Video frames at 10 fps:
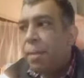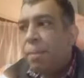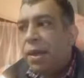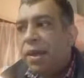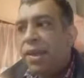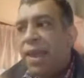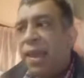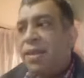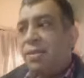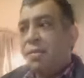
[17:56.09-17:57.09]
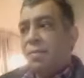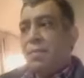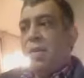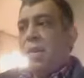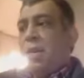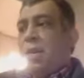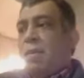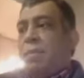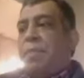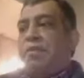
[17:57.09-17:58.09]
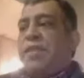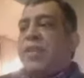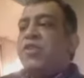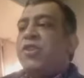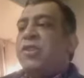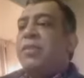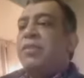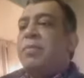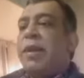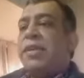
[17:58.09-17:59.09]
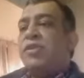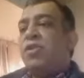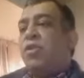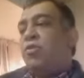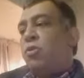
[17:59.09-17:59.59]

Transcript: But again, prevention is the best cure.